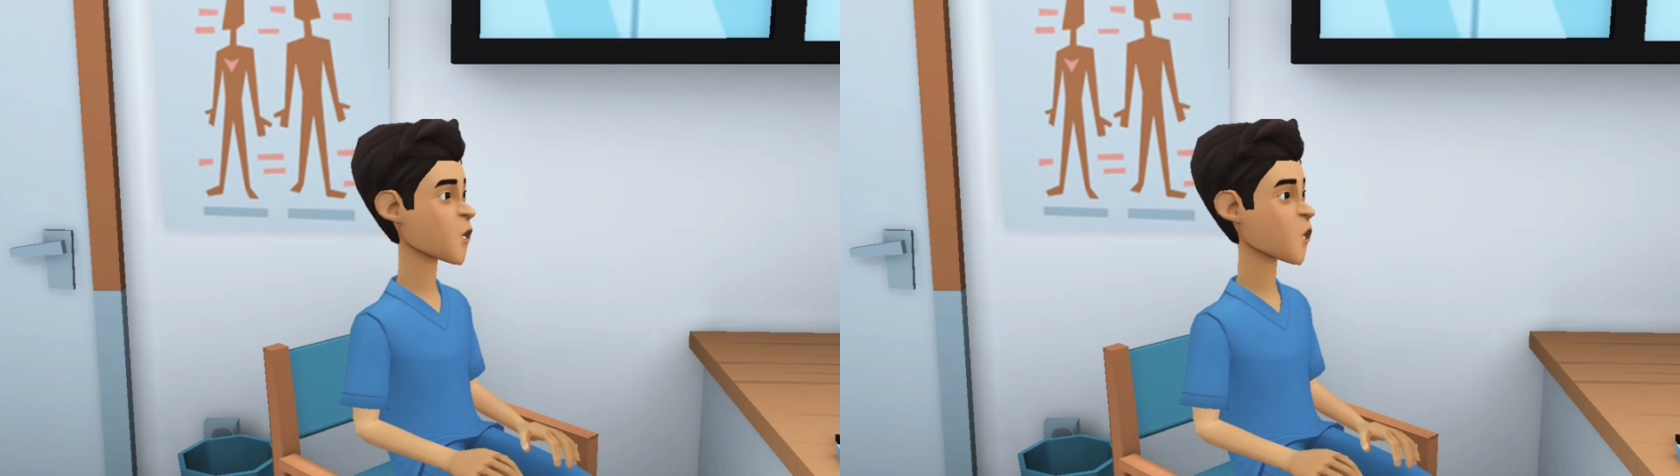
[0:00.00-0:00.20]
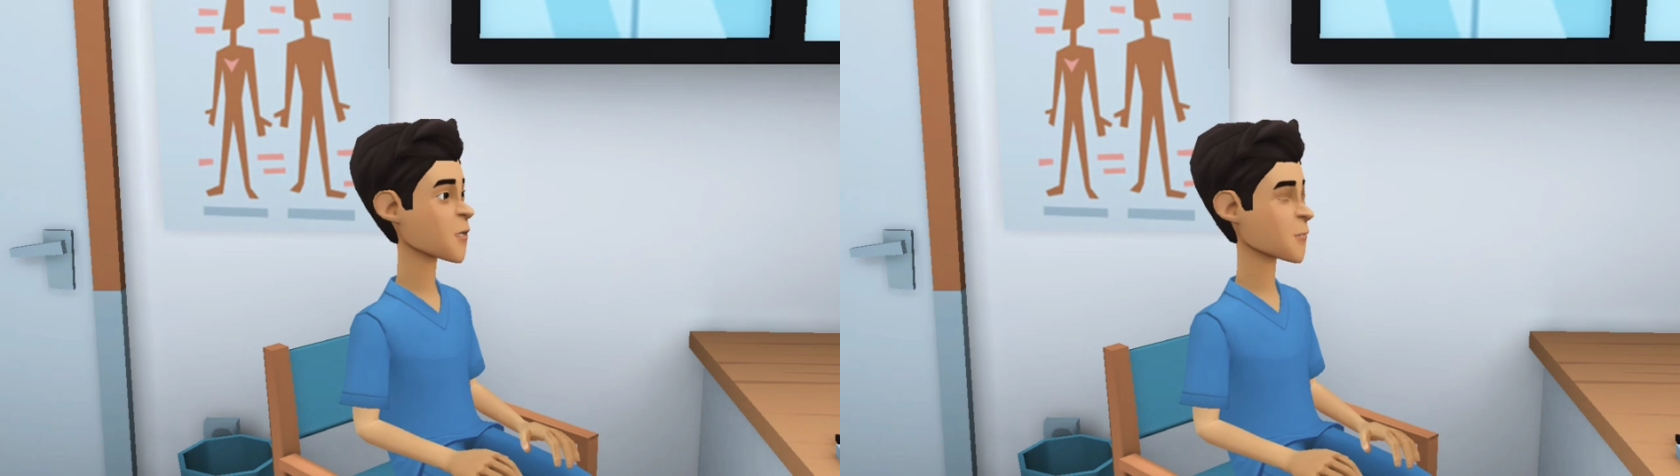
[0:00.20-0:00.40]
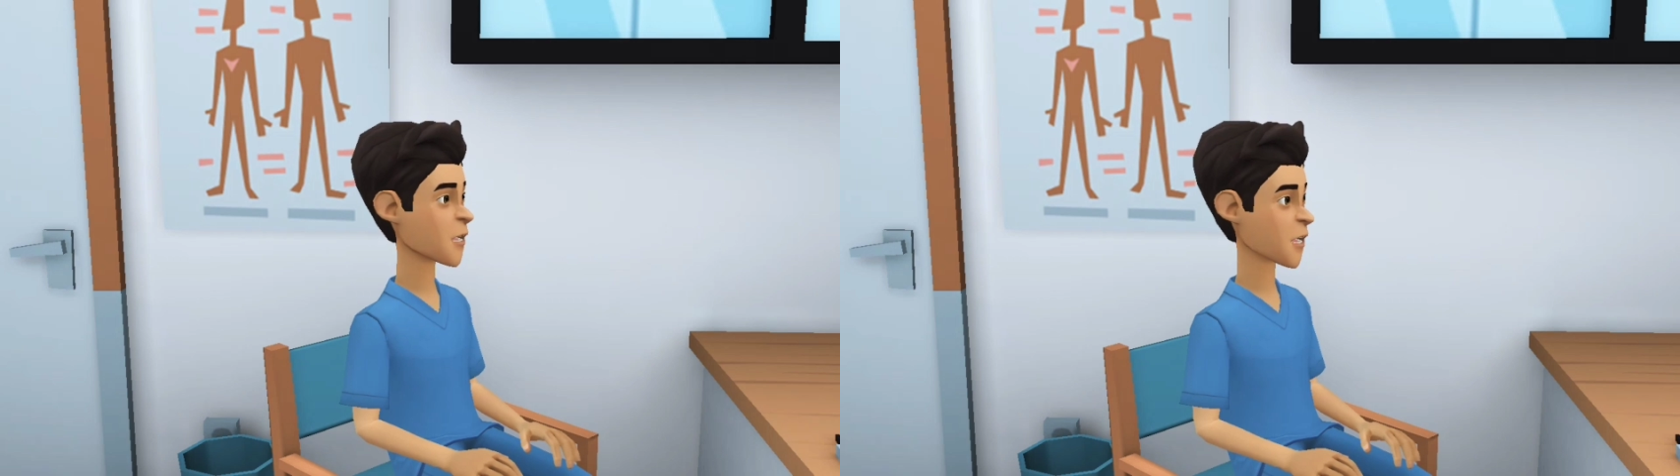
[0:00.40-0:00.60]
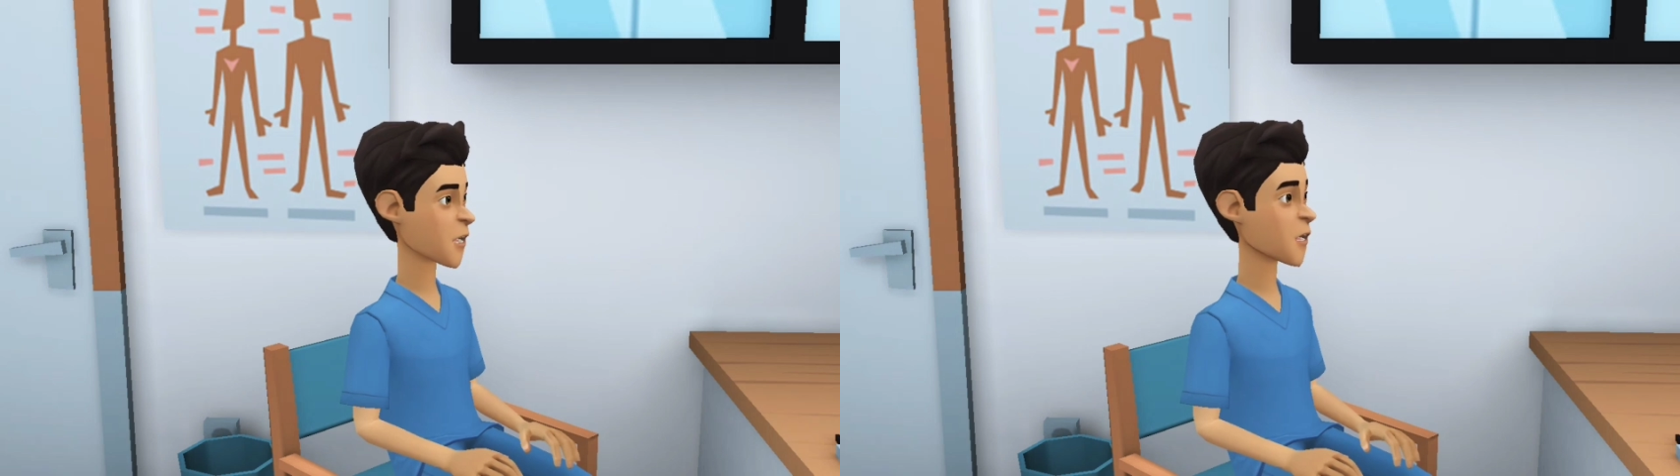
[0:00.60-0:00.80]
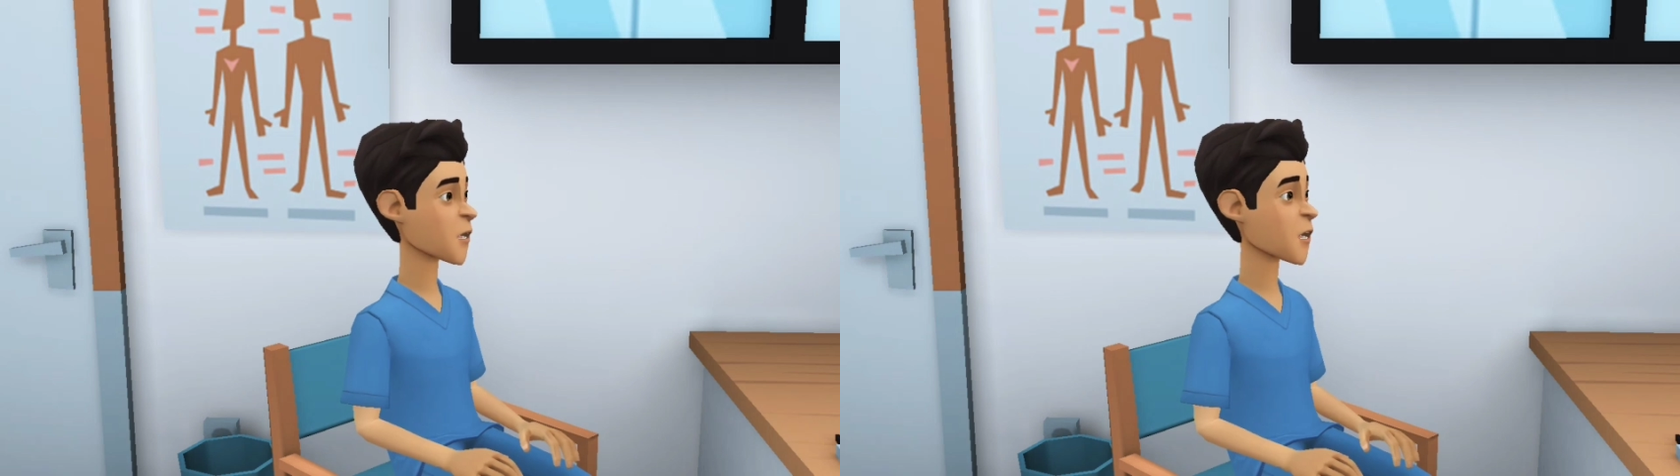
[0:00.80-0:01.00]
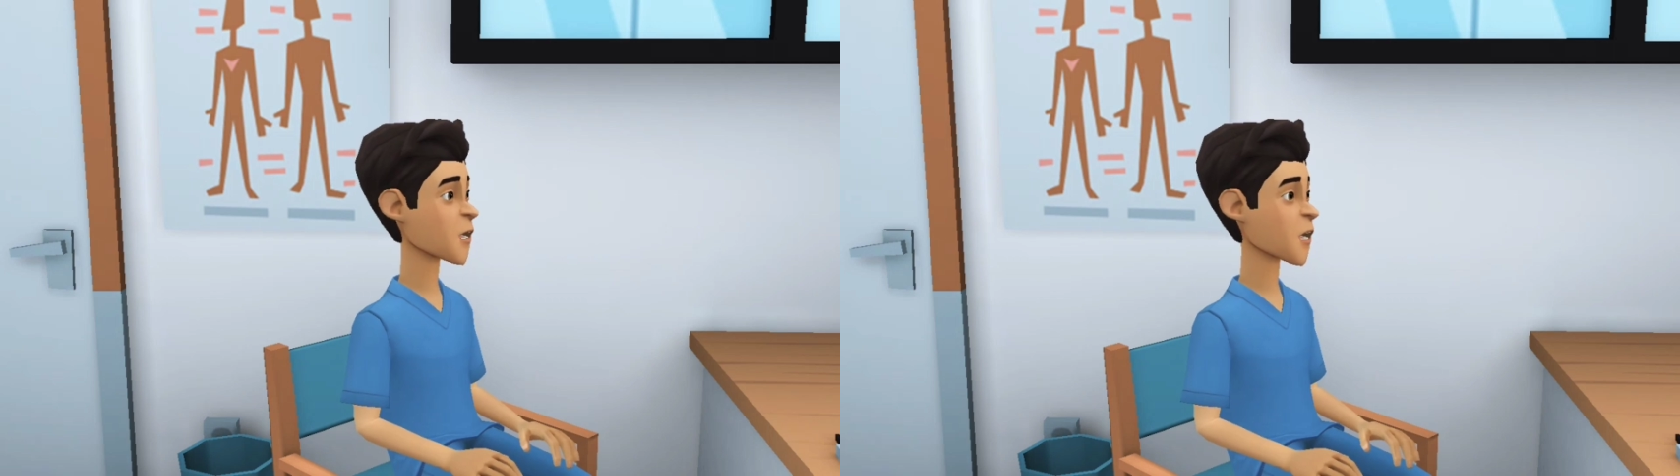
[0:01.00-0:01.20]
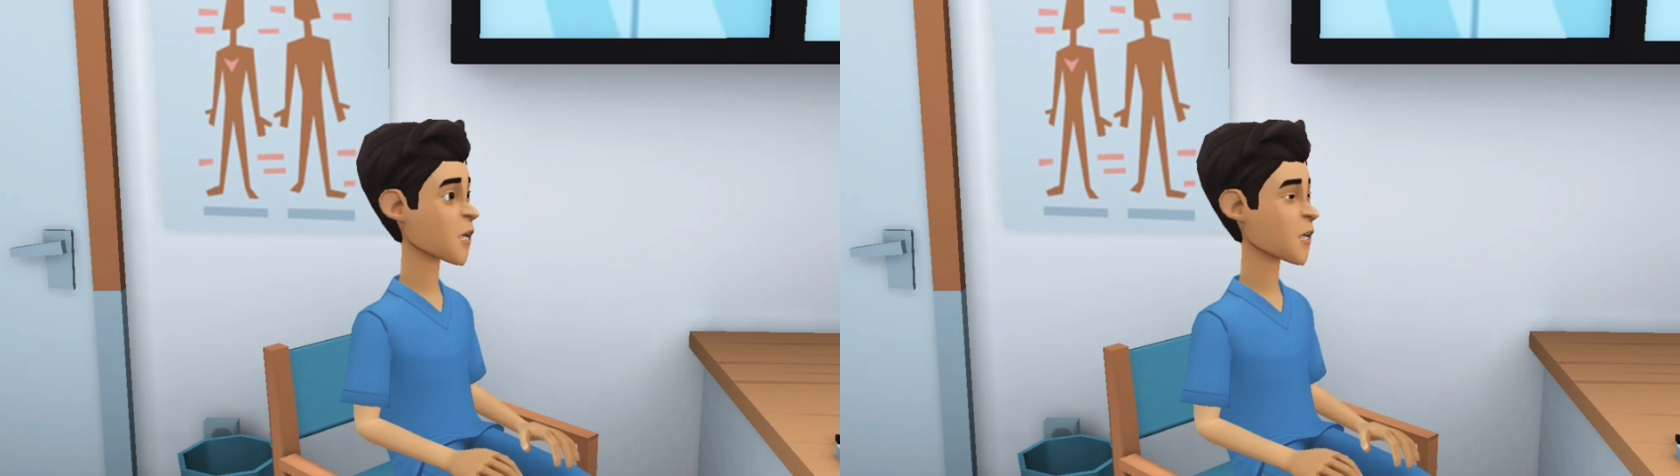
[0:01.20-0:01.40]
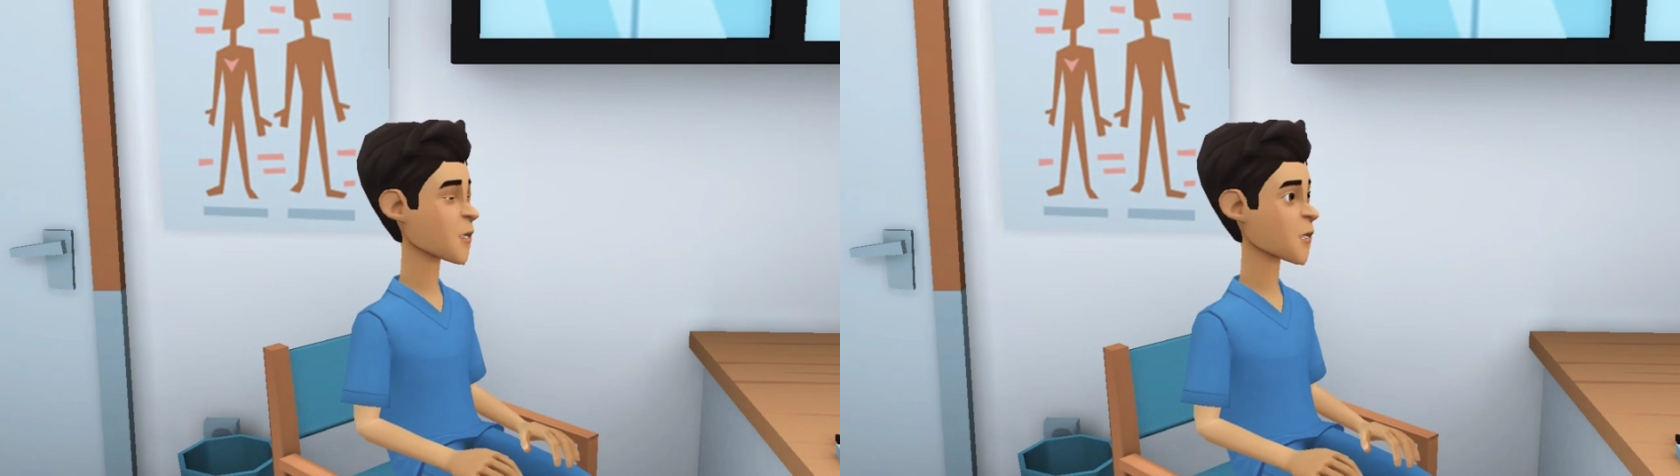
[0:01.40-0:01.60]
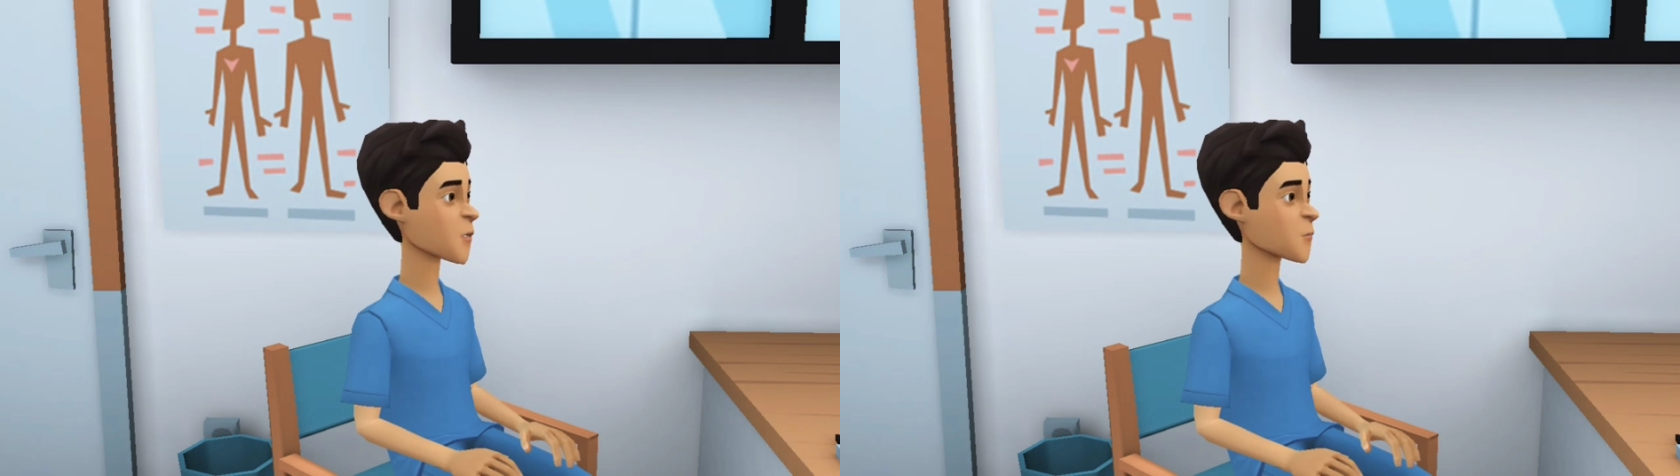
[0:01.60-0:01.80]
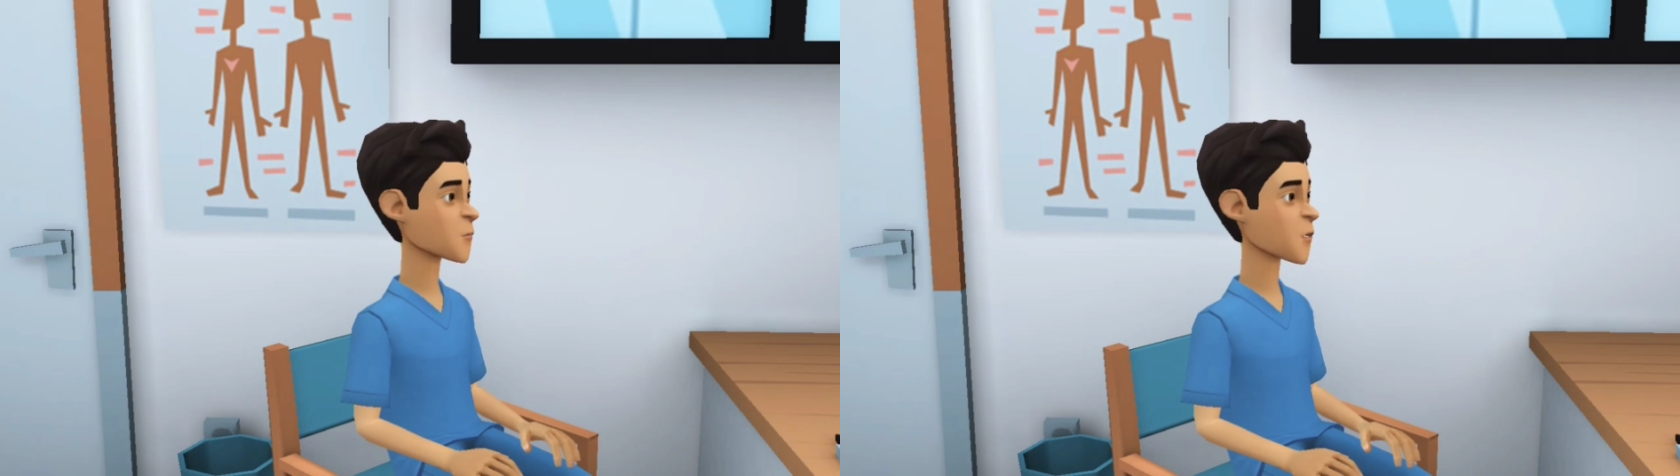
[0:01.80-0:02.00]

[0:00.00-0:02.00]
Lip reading: Occupational English Test,